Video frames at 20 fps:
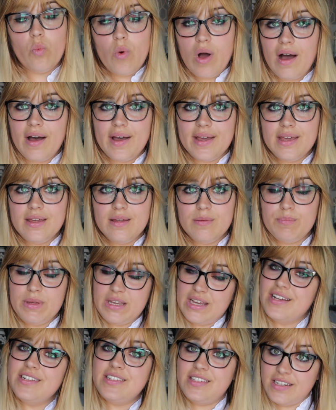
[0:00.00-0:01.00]
Why?
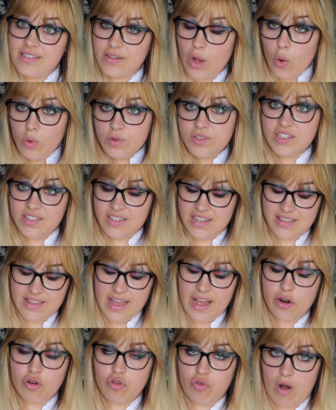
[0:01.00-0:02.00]
Because his alter did
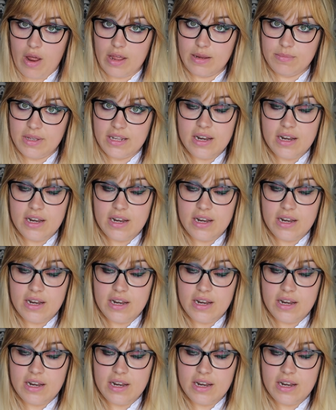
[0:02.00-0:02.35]
that crime,